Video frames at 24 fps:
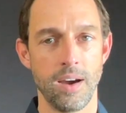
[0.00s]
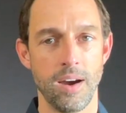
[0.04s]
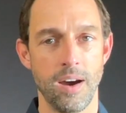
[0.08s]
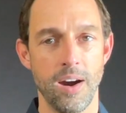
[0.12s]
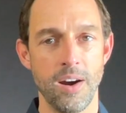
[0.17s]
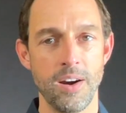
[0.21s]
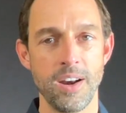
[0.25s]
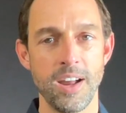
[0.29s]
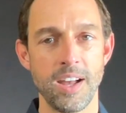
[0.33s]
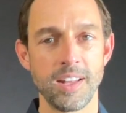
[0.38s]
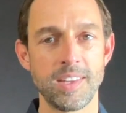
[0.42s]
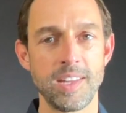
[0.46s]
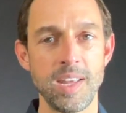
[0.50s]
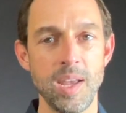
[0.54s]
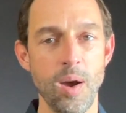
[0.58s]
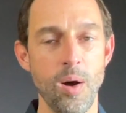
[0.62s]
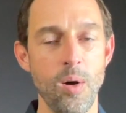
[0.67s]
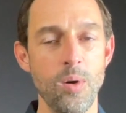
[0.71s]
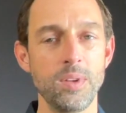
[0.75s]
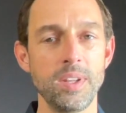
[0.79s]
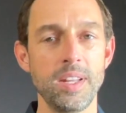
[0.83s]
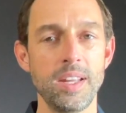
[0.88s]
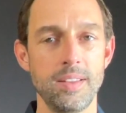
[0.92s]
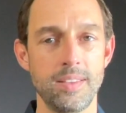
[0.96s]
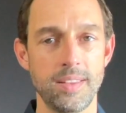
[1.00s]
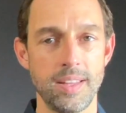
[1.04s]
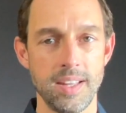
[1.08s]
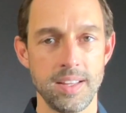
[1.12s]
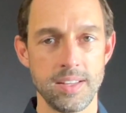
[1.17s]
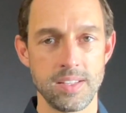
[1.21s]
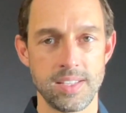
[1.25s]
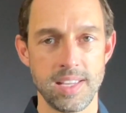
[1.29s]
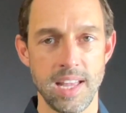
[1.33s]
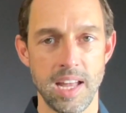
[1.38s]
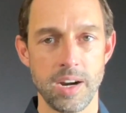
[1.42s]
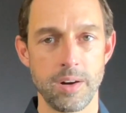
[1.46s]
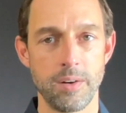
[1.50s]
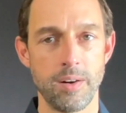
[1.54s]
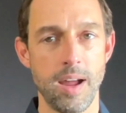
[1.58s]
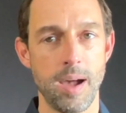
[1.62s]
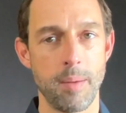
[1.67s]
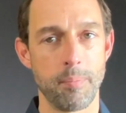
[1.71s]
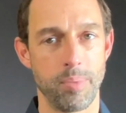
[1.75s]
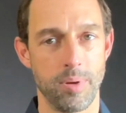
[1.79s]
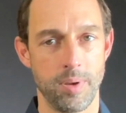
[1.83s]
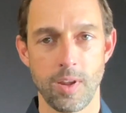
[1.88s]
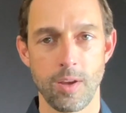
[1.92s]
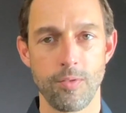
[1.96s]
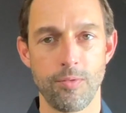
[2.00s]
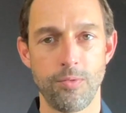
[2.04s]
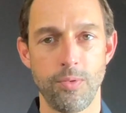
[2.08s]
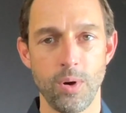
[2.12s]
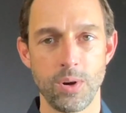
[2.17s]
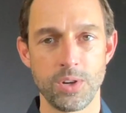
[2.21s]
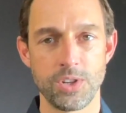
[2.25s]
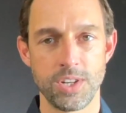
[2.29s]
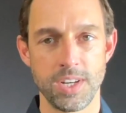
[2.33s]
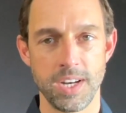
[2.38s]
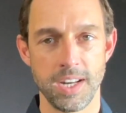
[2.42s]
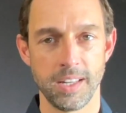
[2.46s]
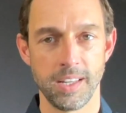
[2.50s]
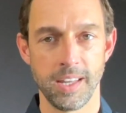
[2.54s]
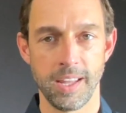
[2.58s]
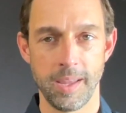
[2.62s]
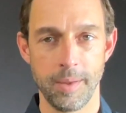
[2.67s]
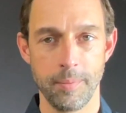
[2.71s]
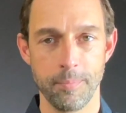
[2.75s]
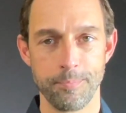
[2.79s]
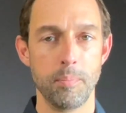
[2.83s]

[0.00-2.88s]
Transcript: are not the only things that are up, fortunately.